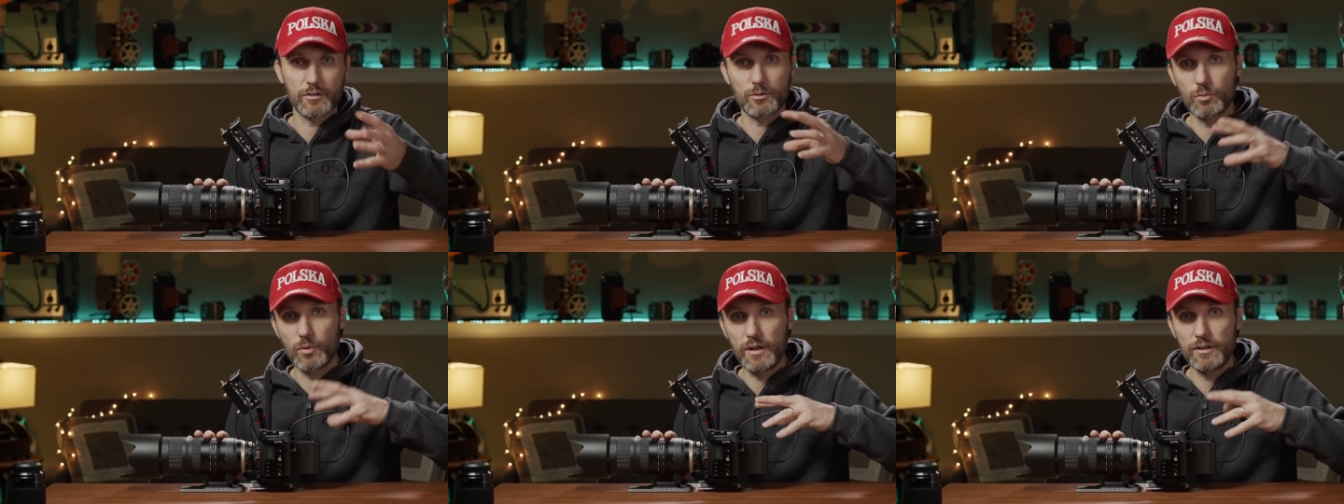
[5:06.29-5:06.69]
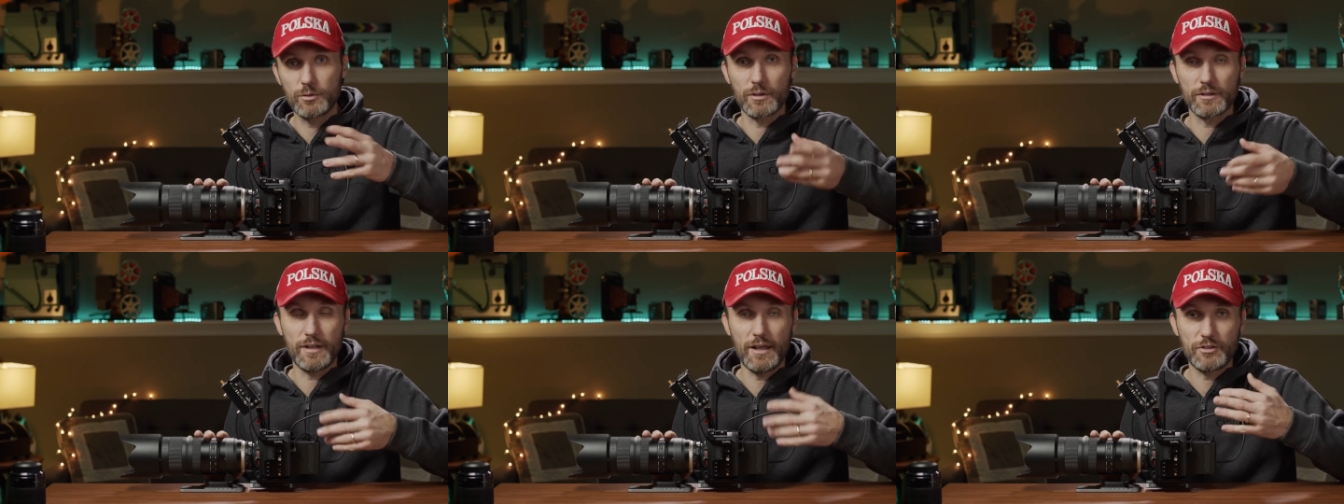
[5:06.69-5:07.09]
or way
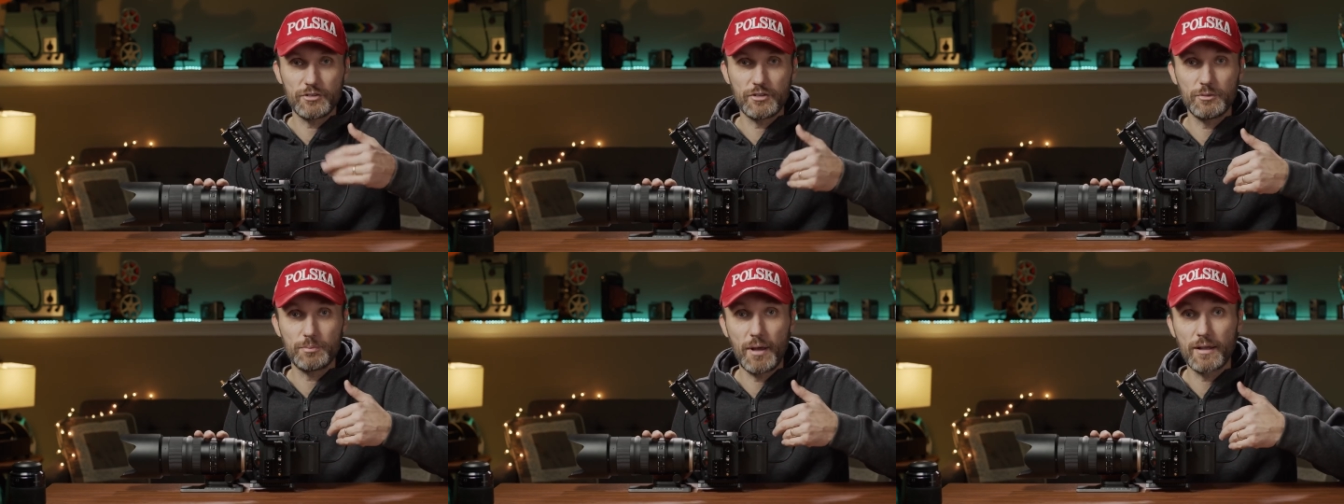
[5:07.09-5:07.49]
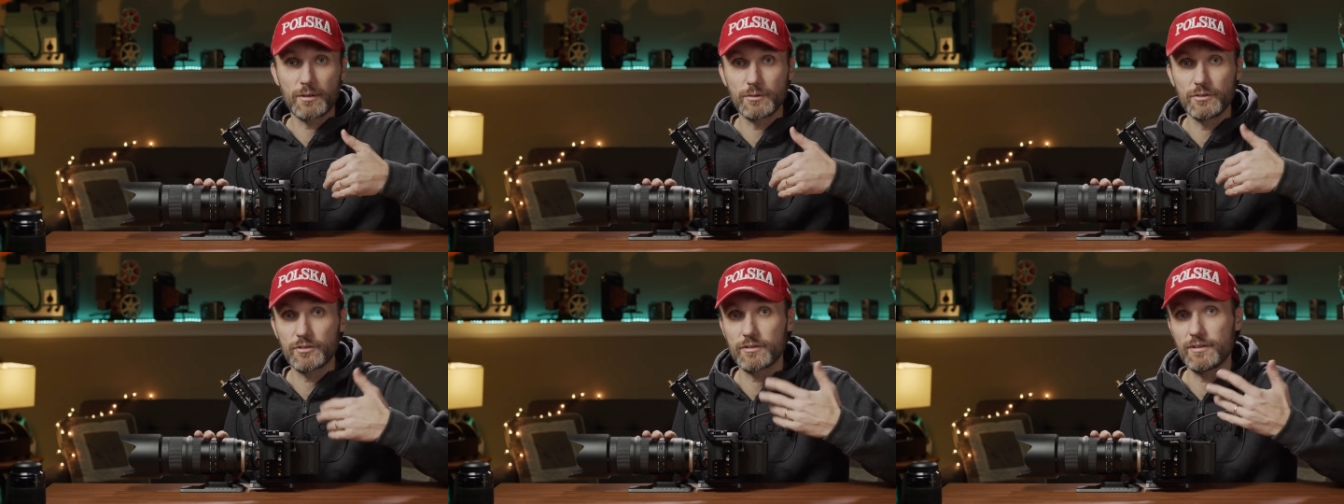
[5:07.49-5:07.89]
to attach these
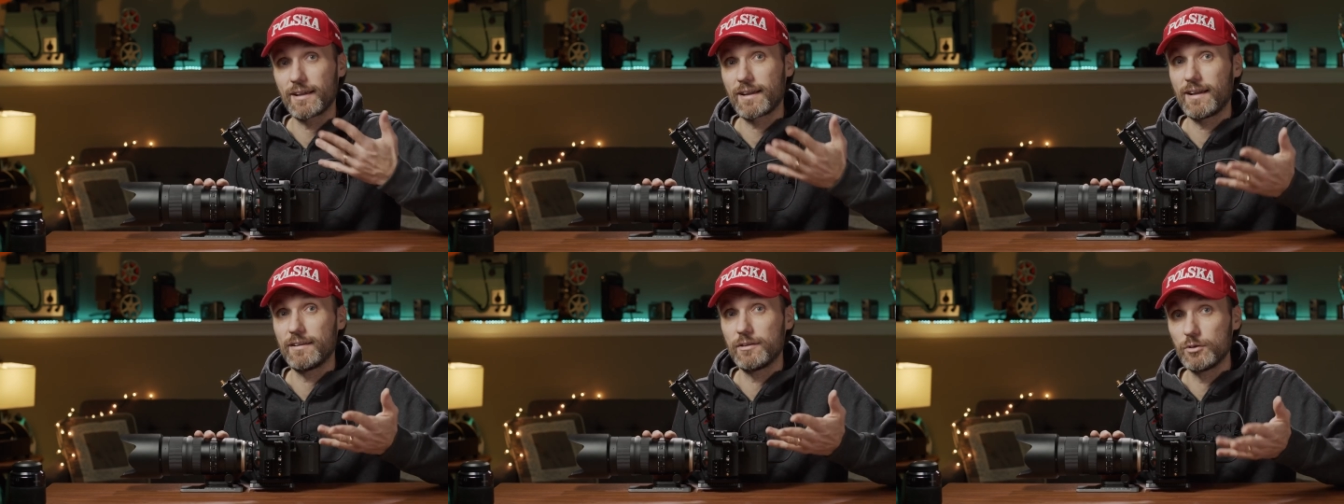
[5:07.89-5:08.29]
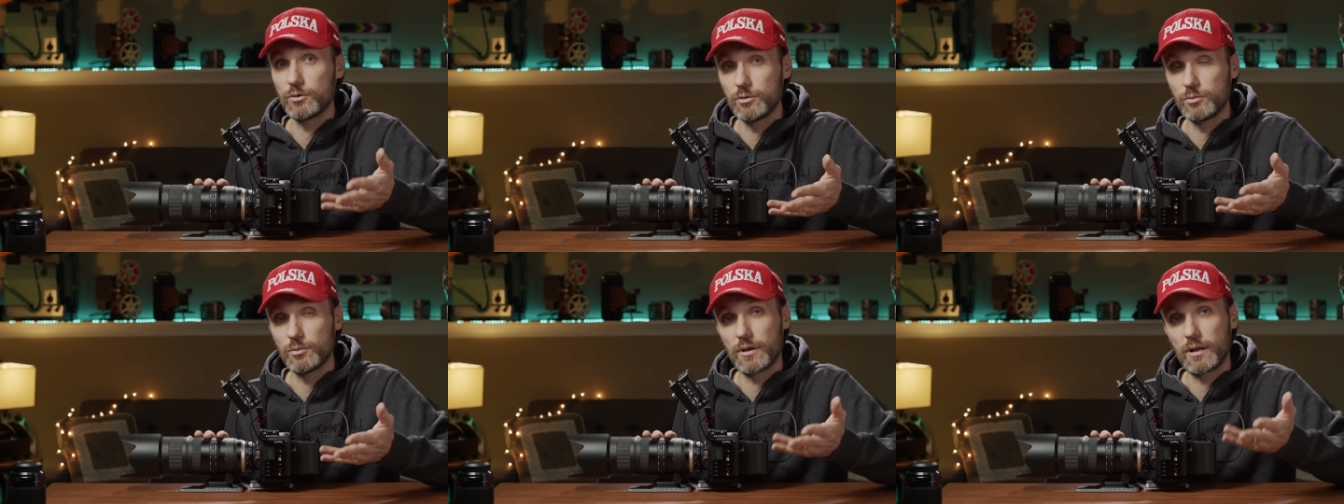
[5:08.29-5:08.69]
batteries like I
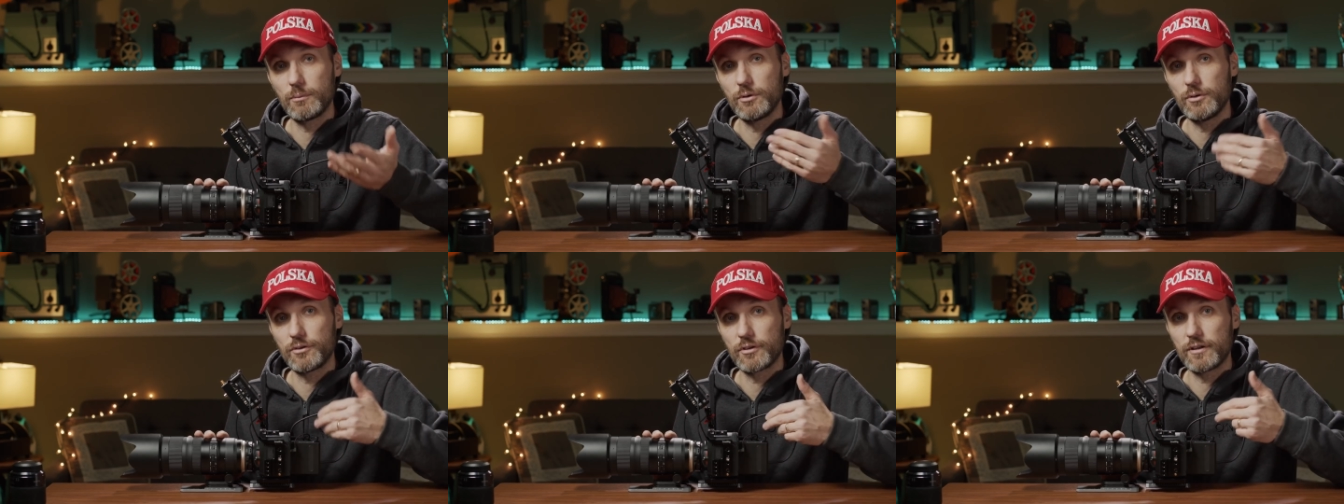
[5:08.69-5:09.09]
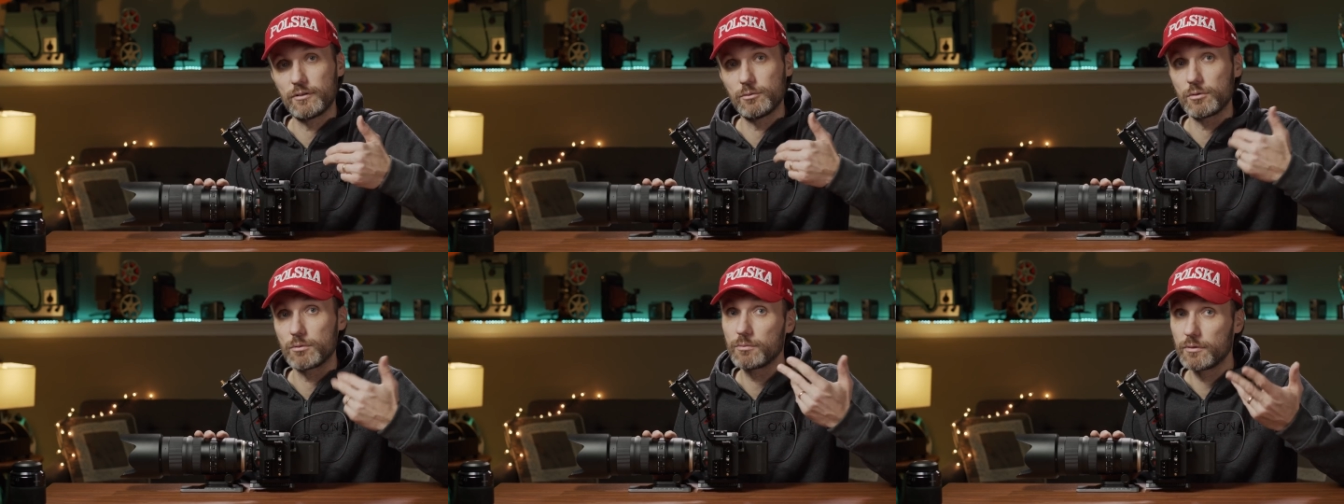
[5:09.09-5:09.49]
do when I'm using
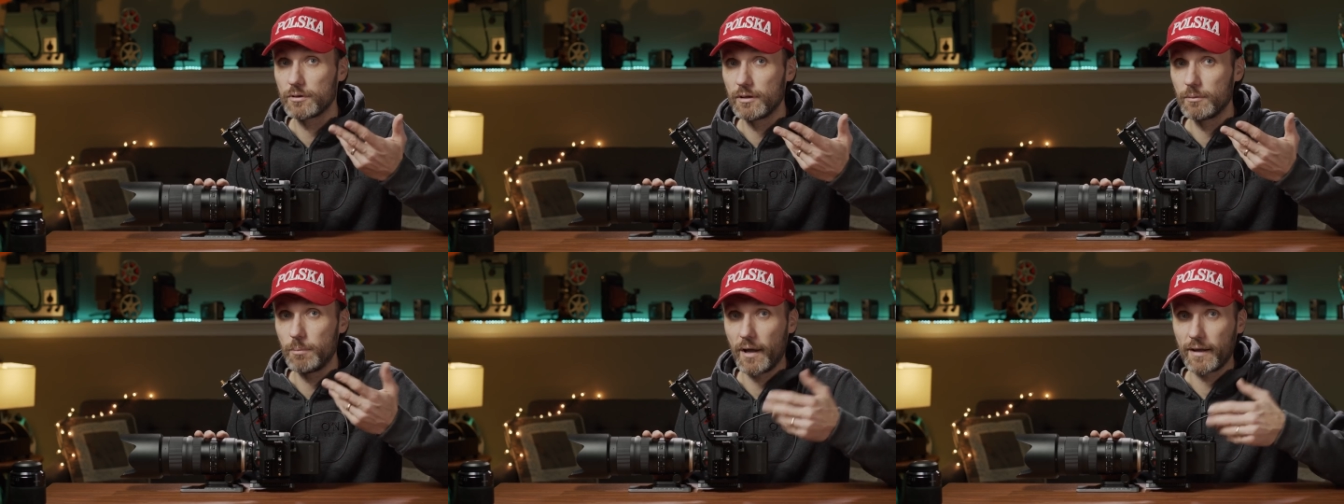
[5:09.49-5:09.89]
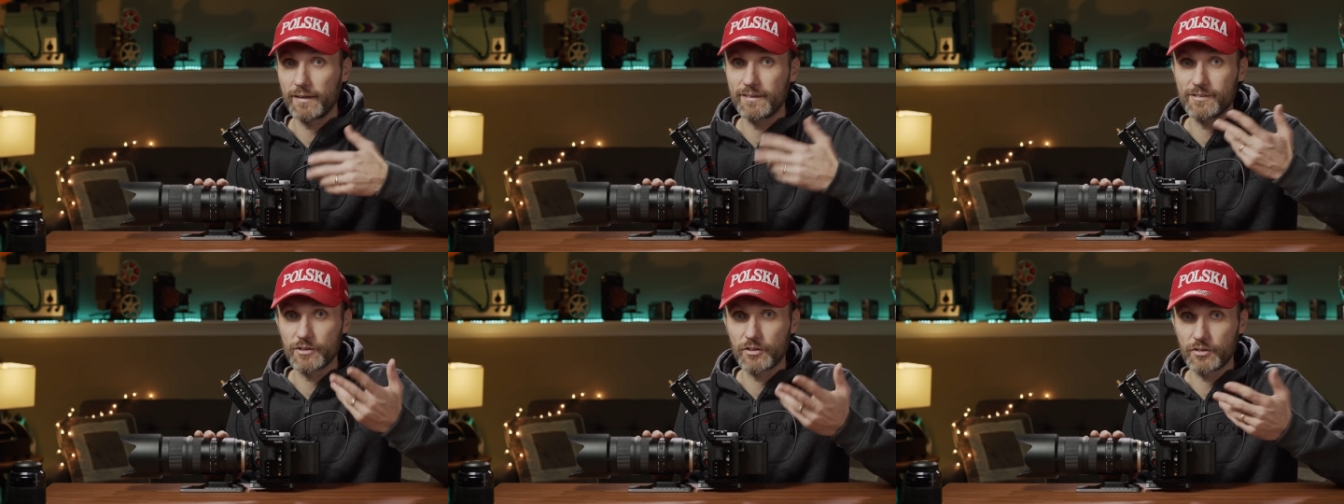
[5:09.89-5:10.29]
it with the
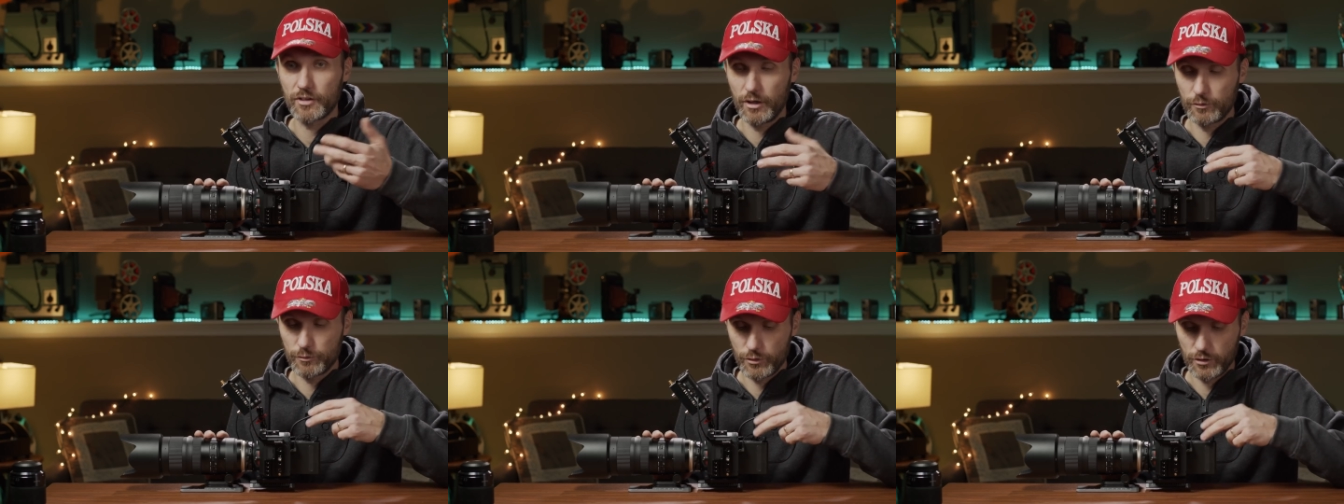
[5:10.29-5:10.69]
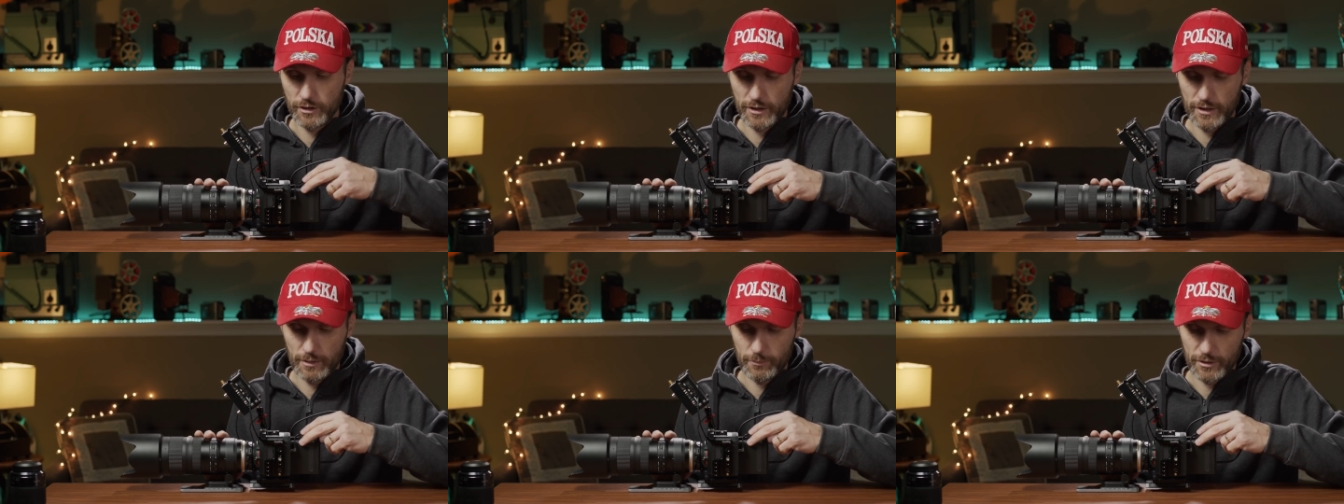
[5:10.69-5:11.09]
Pocket 6K or
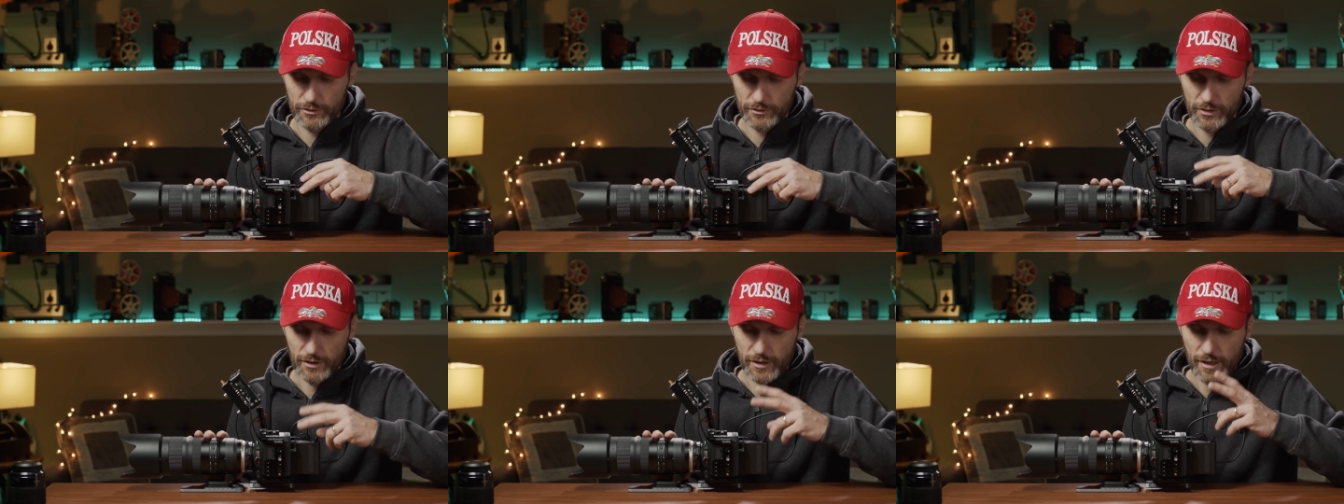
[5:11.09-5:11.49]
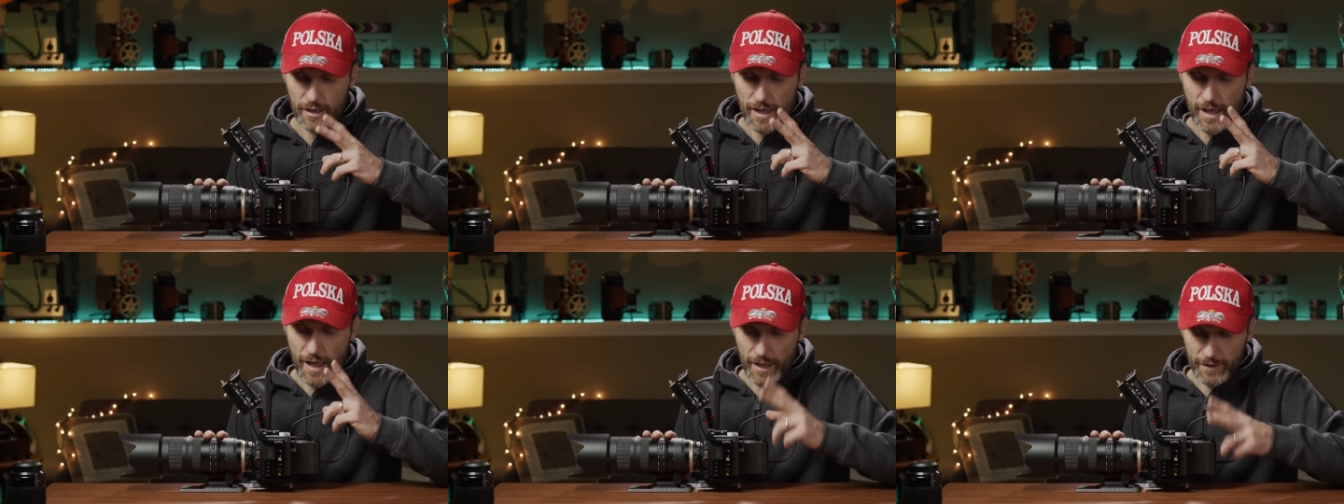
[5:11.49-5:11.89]
4K cameras.
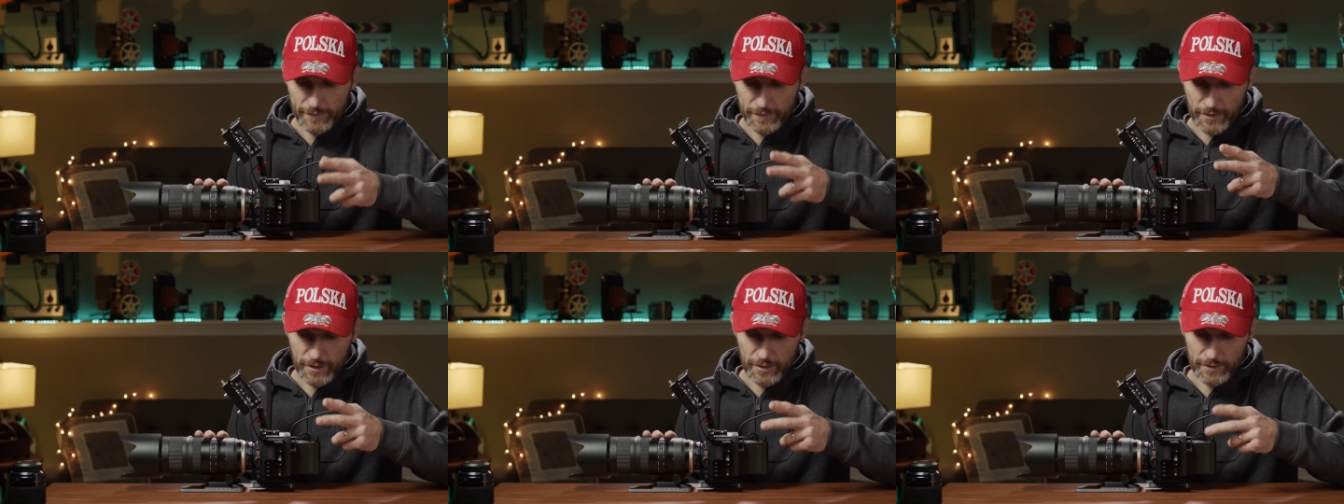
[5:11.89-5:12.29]
And then